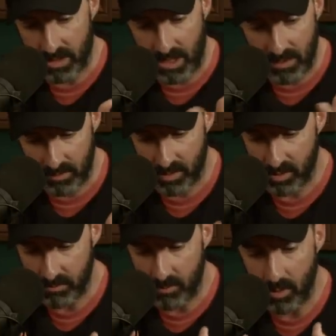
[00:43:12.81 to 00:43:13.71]
together and then
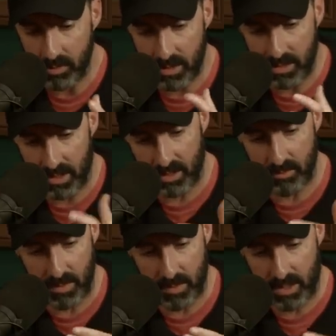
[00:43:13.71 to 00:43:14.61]
you mold it like you
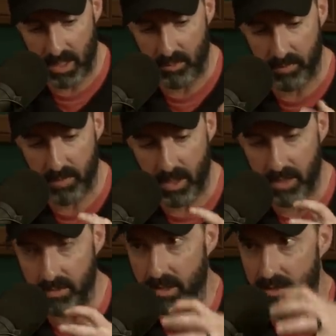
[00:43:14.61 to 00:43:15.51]
maybe kind of would
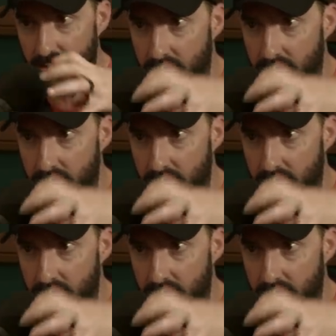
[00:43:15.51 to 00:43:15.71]
pottery into a